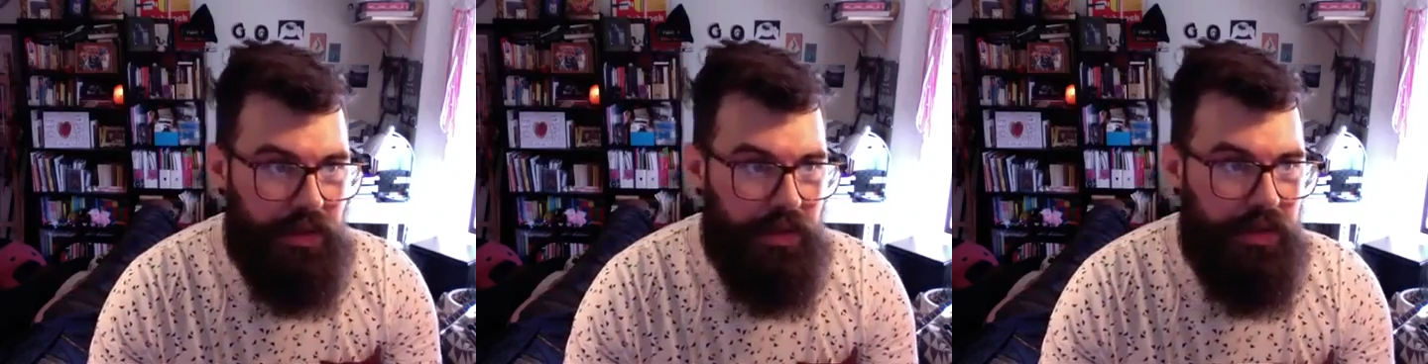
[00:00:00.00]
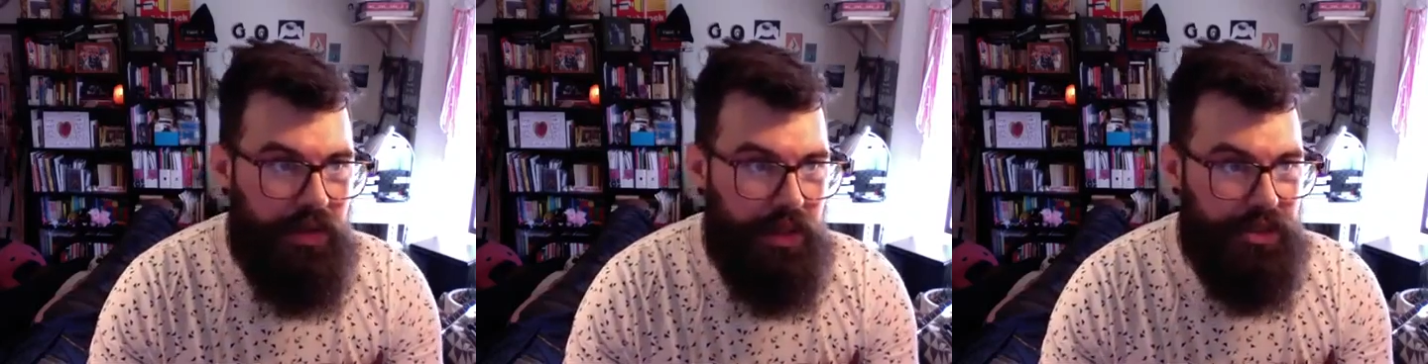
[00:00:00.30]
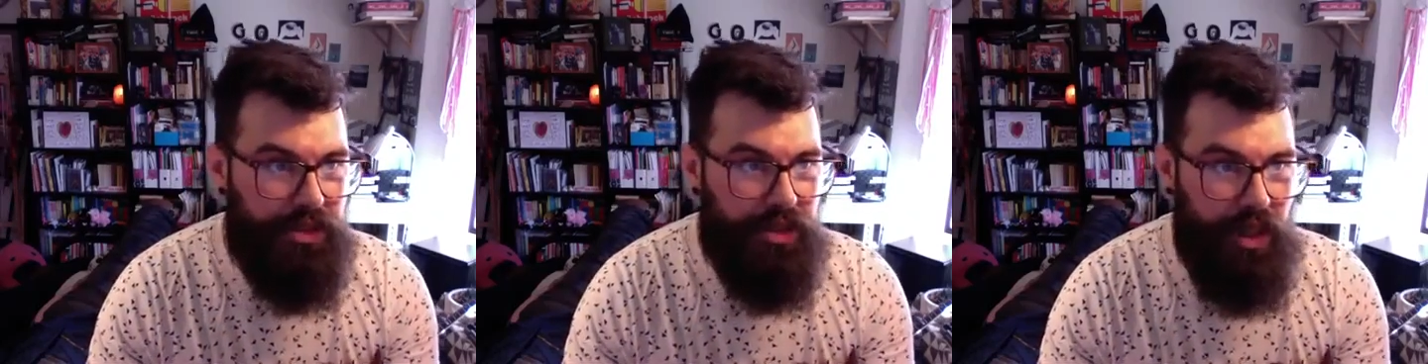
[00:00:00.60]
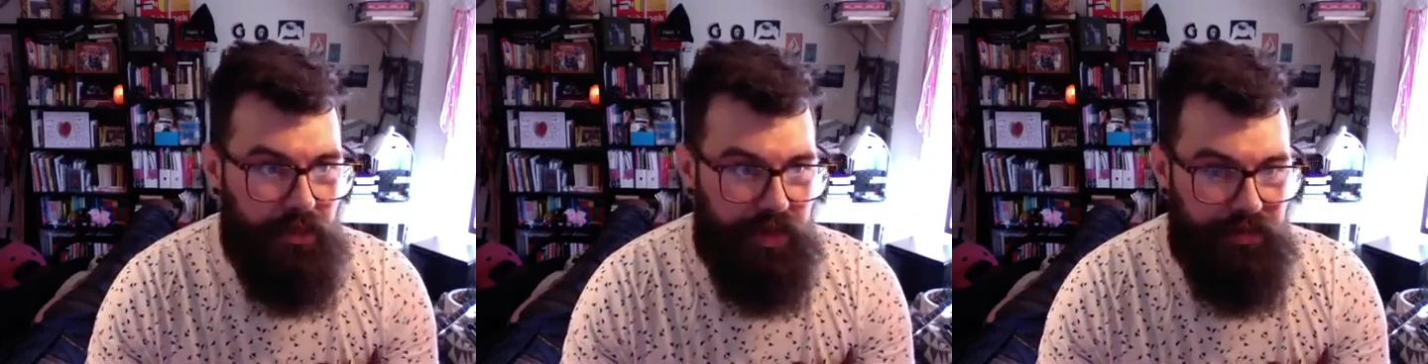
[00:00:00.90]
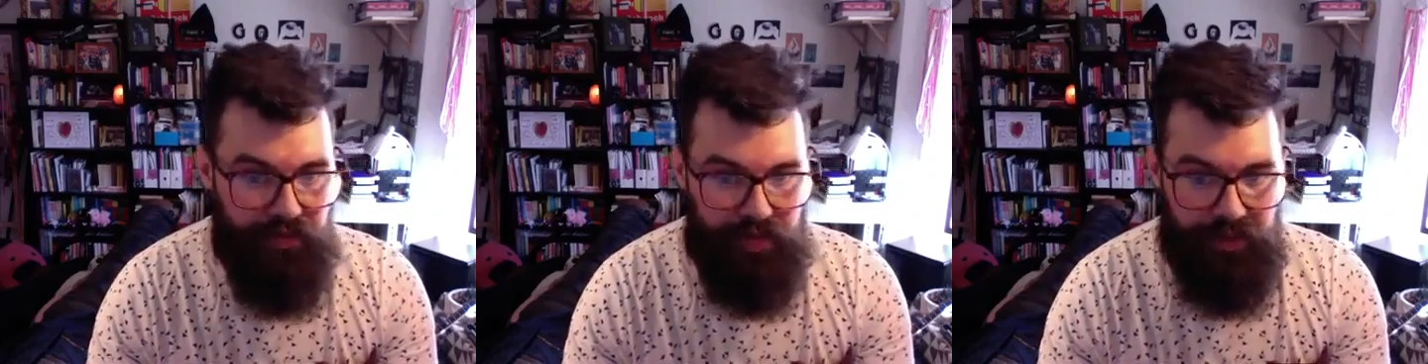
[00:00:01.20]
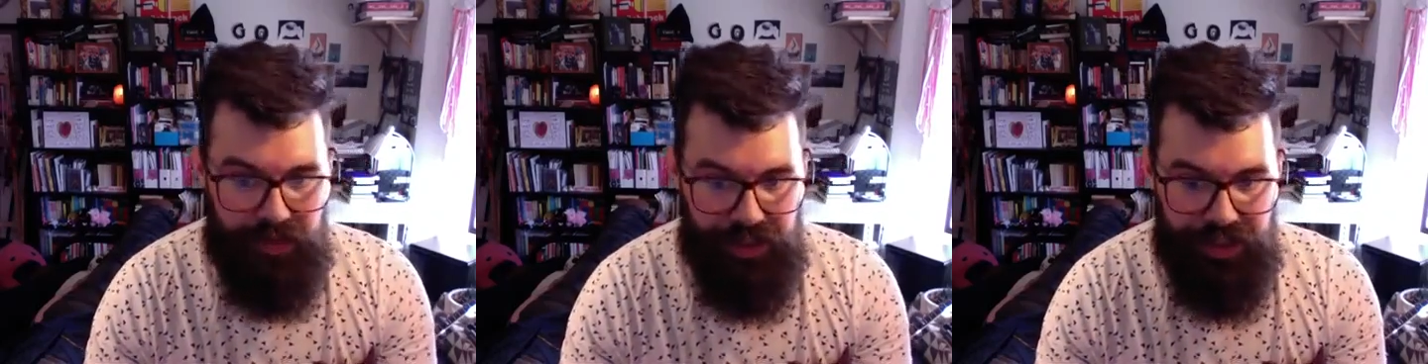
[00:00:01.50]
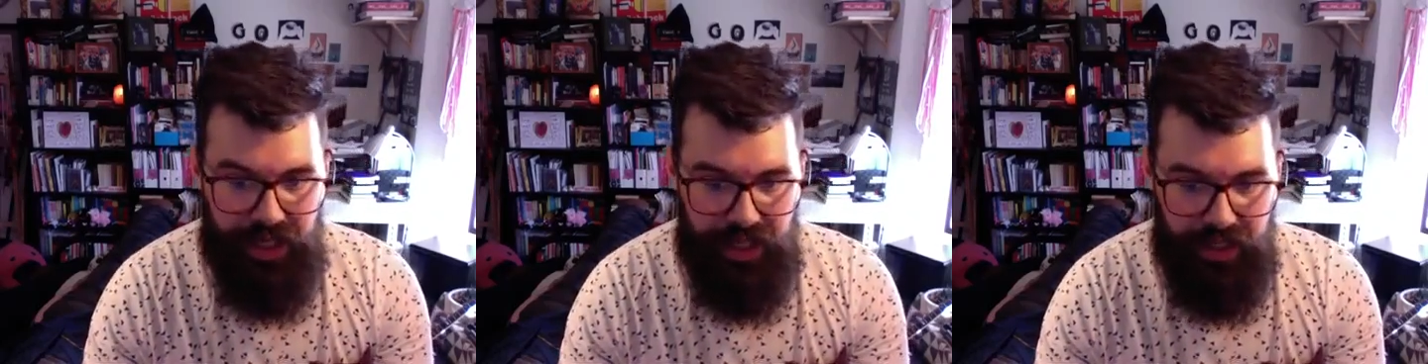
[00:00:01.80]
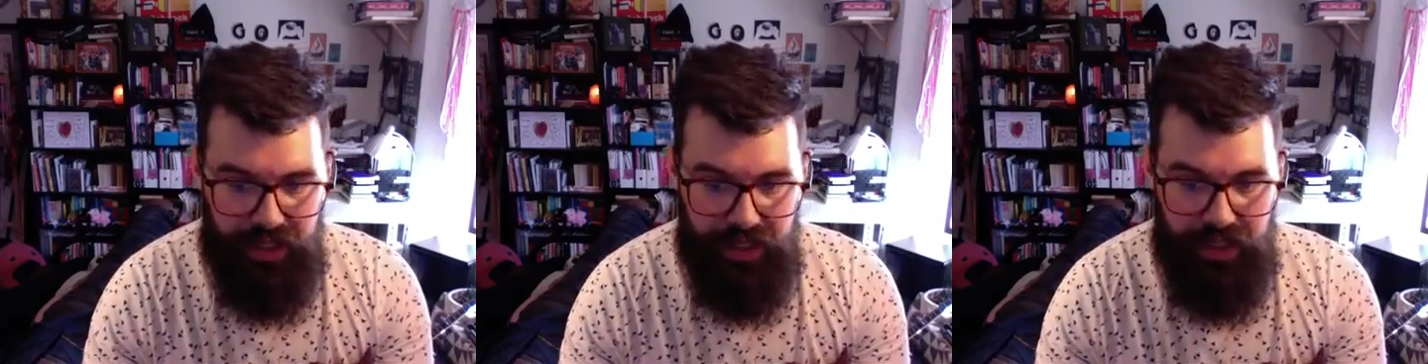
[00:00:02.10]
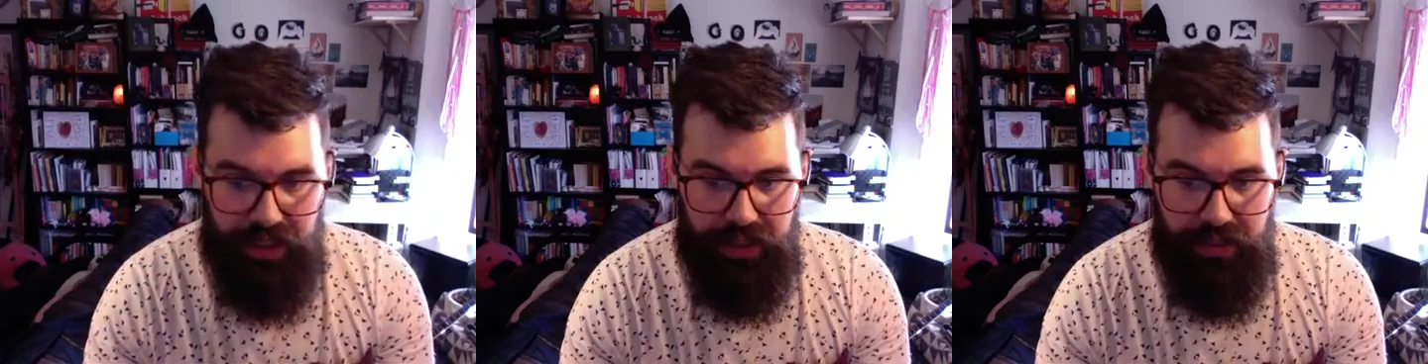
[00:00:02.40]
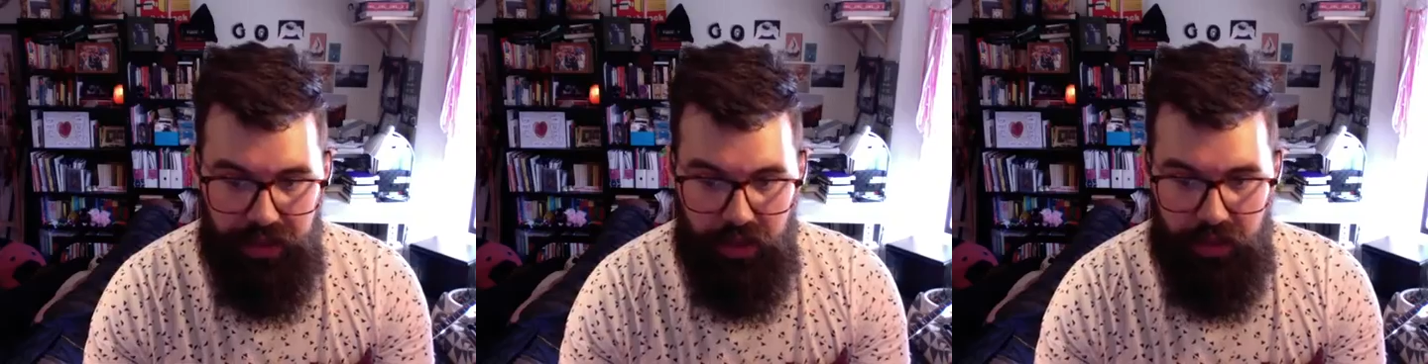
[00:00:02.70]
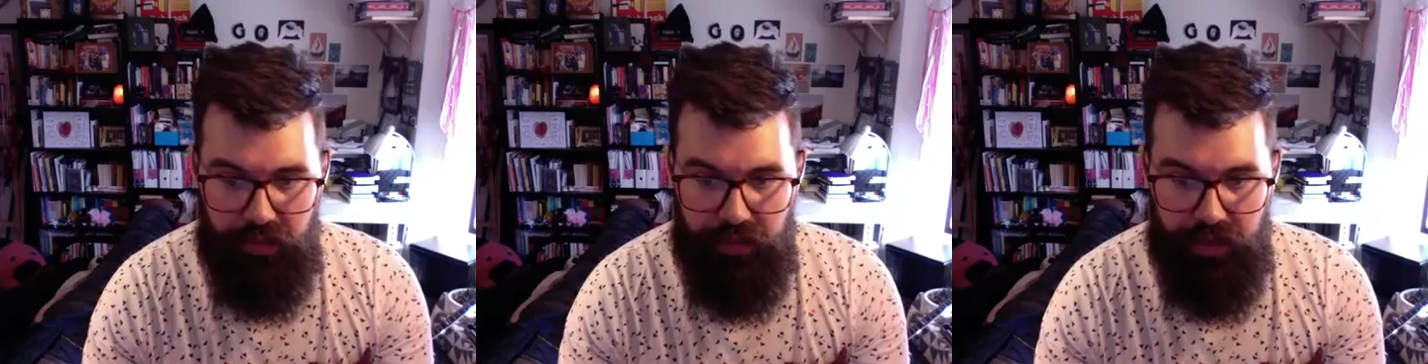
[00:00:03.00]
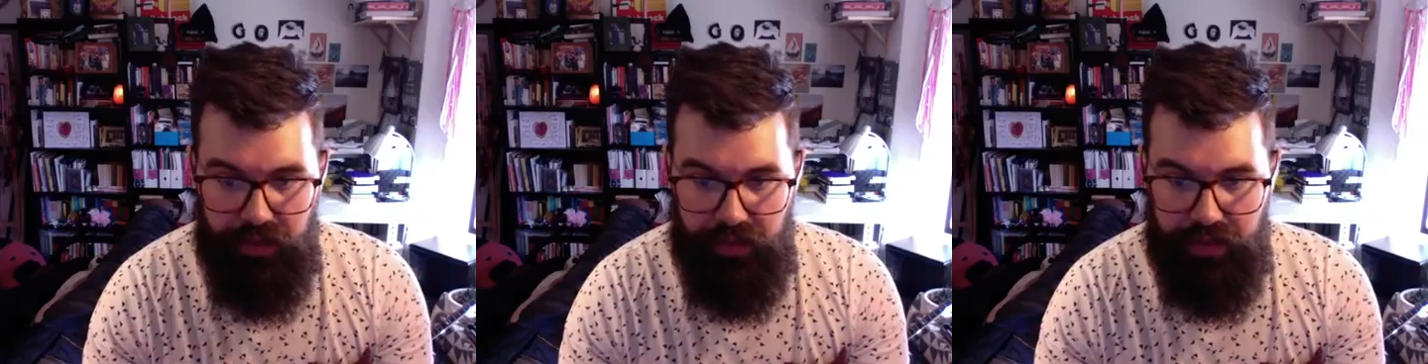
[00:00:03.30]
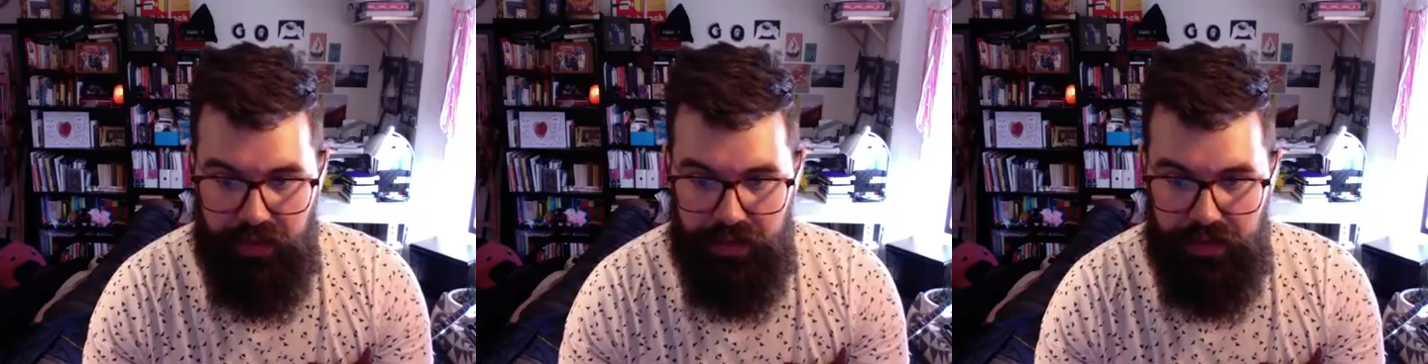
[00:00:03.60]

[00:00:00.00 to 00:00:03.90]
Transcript: I just got one from Shannon. Oh, both.